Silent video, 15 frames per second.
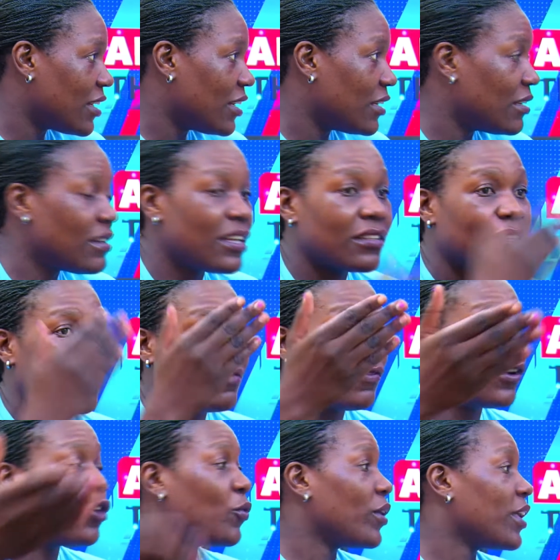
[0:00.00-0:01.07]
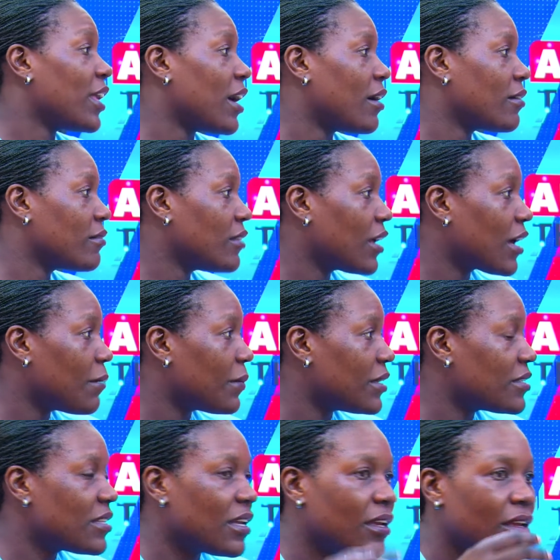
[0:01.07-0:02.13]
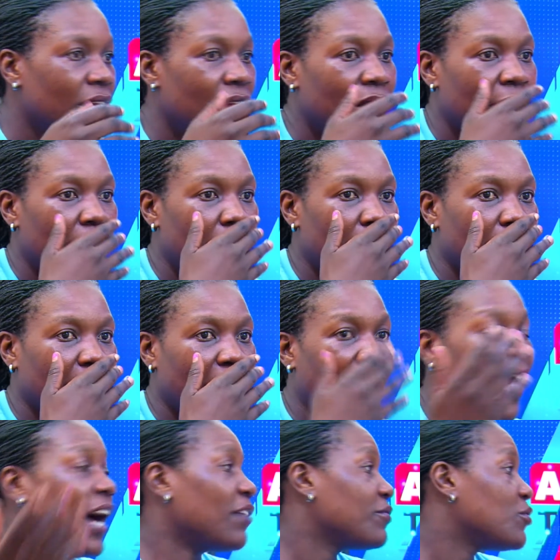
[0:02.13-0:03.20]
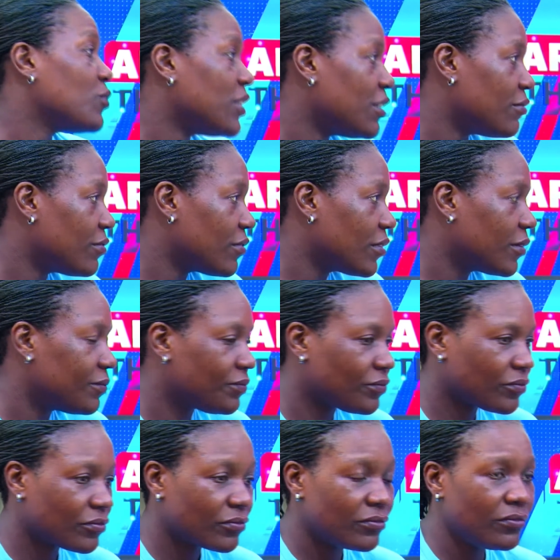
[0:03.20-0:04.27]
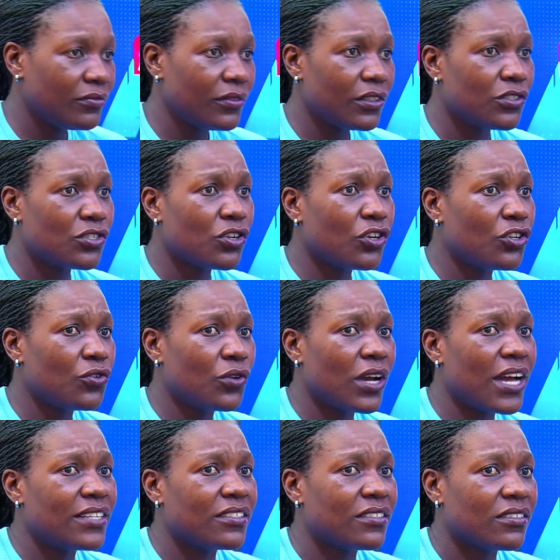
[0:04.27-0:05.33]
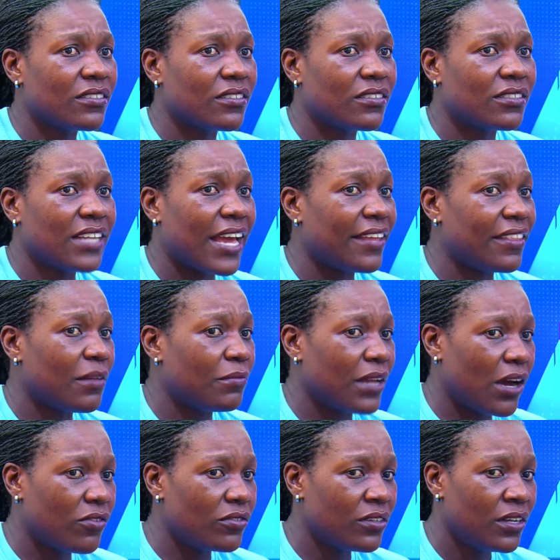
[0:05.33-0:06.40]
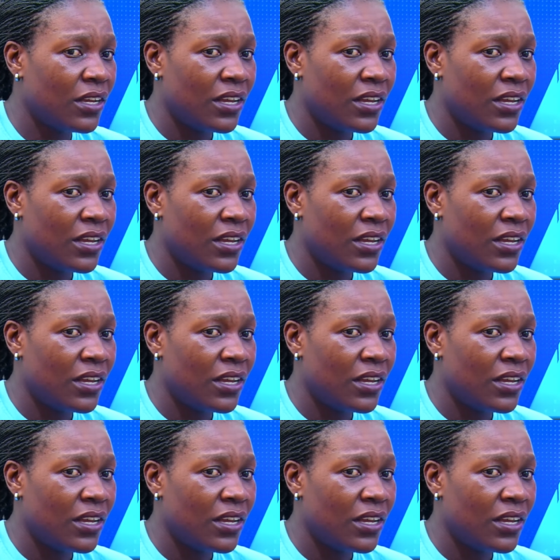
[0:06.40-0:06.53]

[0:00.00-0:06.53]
then the following year they come and say, I have to leave. So you can't tie them down.